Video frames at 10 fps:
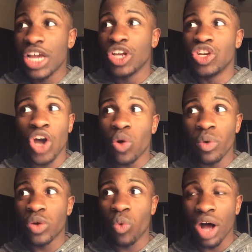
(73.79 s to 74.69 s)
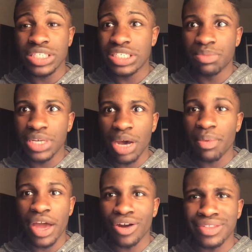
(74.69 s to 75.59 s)
No one wants to be
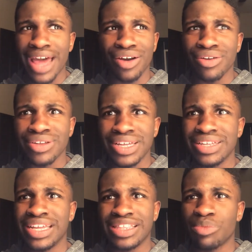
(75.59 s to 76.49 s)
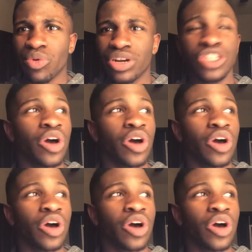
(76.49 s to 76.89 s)
up that early in the morning.